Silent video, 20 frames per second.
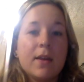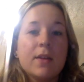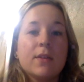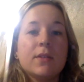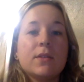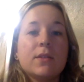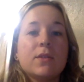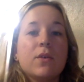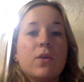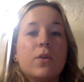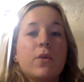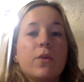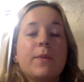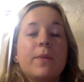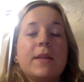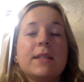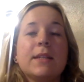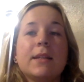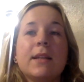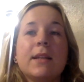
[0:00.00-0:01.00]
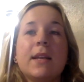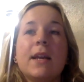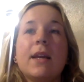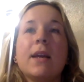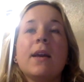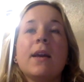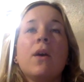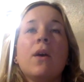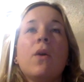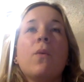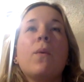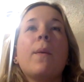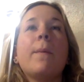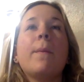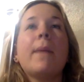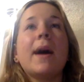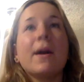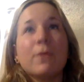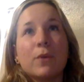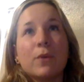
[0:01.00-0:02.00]
So basically, what
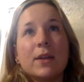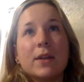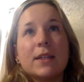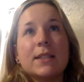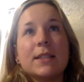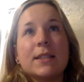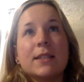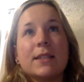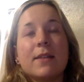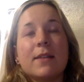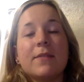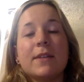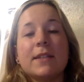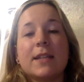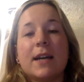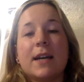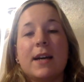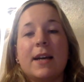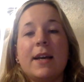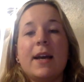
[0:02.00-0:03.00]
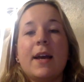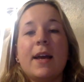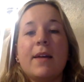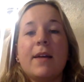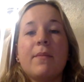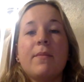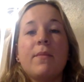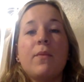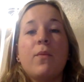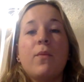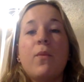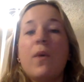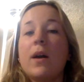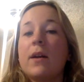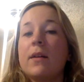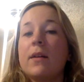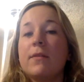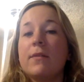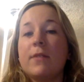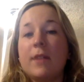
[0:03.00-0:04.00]
my role consists of is I am one of